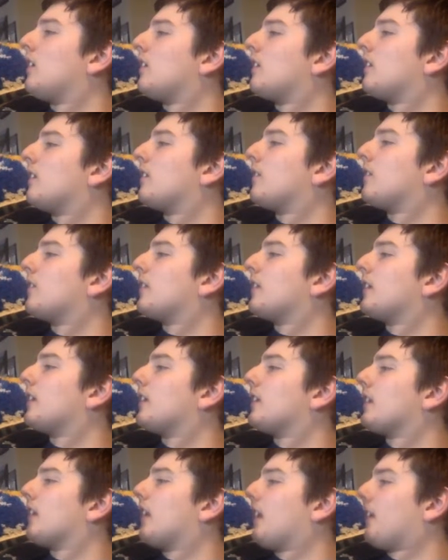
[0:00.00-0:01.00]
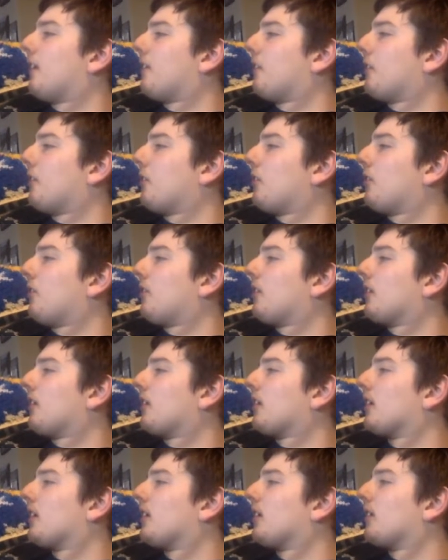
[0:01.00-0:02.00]
the freak typhoon
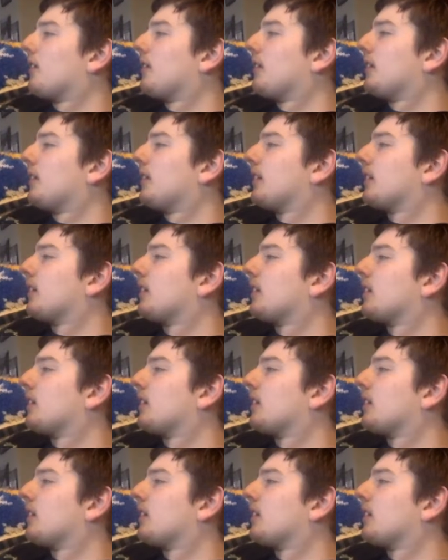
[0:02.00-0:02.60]
coming